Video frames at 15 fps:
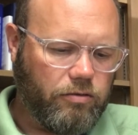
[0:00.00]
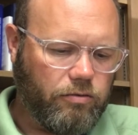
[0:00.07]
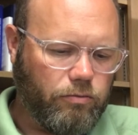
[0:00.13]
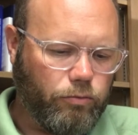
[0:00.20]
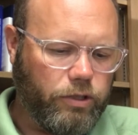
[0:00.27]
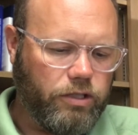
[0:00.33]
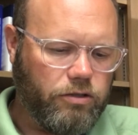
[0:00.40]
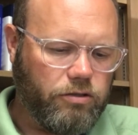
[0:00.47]

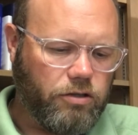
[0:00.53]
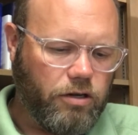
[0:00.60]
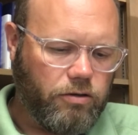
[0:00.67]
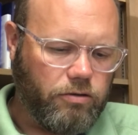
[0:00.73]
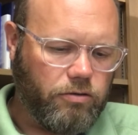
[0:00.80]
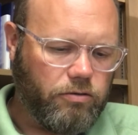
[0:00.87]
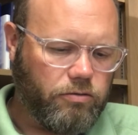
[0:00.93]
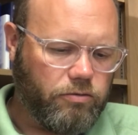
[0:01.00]
We
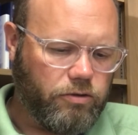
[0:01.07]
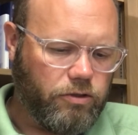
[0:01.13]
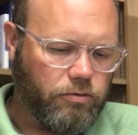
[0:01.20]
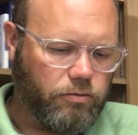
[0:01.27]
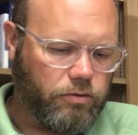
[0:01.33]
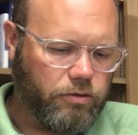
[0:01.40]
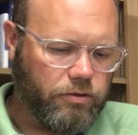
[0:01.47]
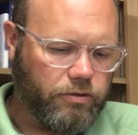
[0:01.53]
know
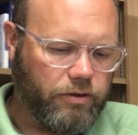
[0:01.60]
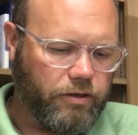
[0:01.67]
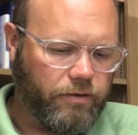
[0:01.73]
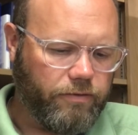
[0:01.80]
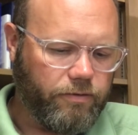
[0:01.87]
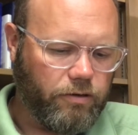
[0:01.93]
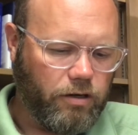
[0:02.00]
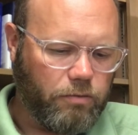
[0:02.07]
you were there
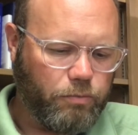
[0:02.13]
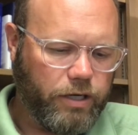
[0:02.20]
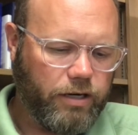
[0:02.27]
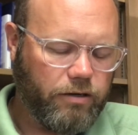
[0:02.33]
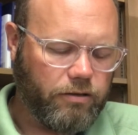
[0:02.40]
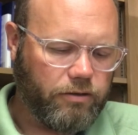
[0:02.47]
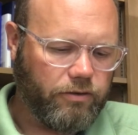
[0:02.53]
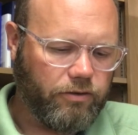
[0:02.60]
for our
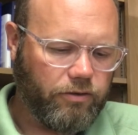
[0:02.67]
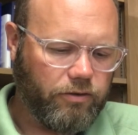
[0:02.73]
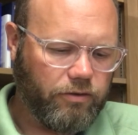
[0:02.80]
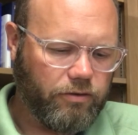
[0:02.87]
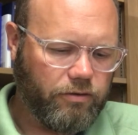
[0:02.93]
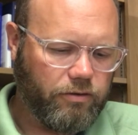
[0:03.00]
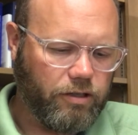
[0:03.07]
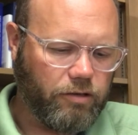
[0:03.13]
parents.
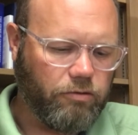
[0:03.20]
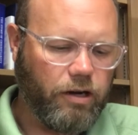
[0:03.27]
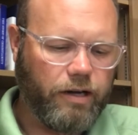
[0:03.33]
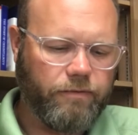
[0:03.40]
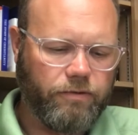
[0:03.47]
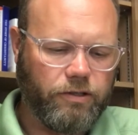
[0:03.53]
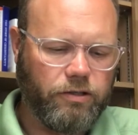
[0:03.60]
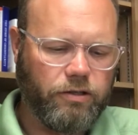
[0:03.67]
They
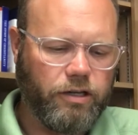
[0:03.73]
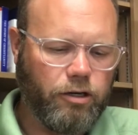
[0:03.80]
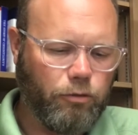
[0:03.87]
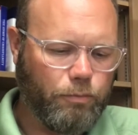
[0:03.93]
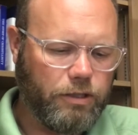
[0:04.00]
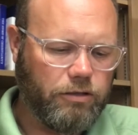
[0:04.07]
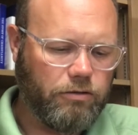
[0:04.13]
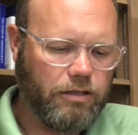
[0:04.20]
cried for your
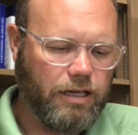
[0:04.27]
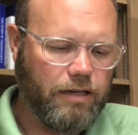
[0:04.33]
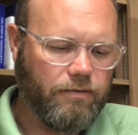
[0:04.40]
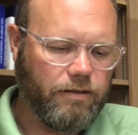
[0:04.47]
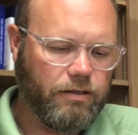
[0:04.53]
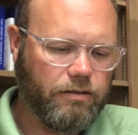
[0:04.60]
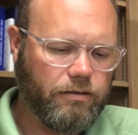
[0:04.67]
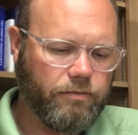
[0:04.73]
help and you gave
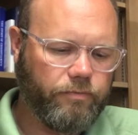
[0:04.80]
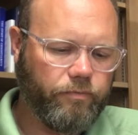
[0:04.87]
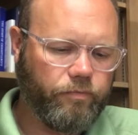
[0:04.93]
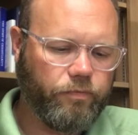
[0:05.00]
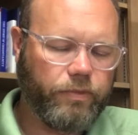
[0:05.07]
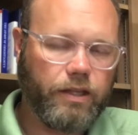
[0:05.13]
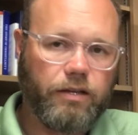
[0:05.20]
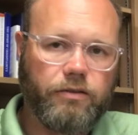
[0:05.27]
it.
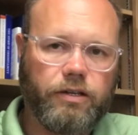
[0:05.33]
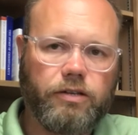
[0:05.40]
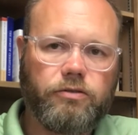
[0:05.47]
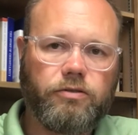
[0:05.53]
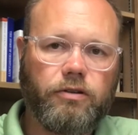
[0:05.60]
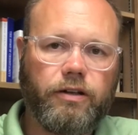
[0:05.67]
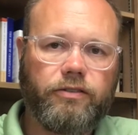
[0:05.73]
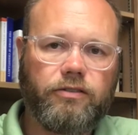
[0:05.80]
They
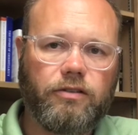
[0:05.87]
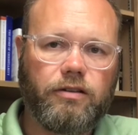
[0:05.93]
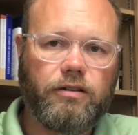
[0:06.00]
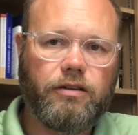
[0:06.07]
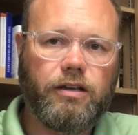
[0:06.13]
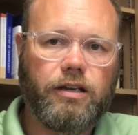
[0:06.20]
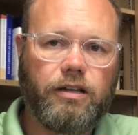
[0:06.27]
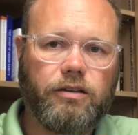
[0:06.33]

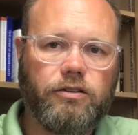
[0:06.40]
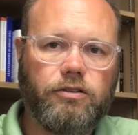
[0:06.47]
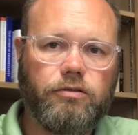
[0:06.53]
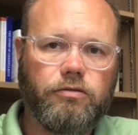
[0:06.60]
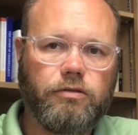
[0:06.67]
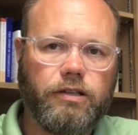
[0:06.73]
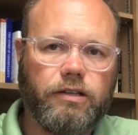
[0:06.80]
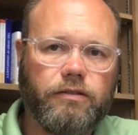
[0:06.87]
trusted and
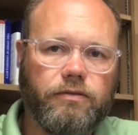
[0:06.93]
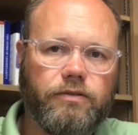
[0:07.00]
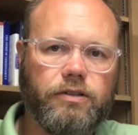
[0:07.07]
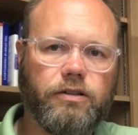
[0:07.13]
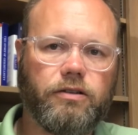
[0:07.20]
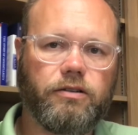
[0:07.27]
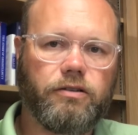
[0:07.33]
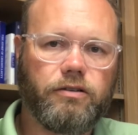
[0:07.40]
you lived
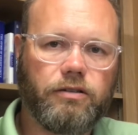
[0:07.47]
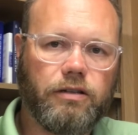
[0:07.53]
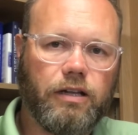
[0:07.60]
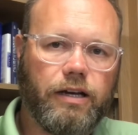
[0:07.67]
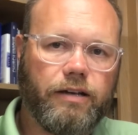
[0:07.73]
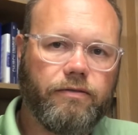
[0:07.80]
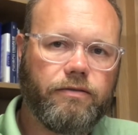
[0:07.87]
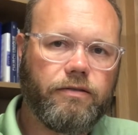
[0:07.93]
a good
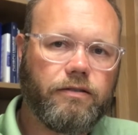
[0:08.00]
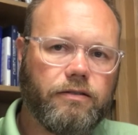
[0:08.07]
life.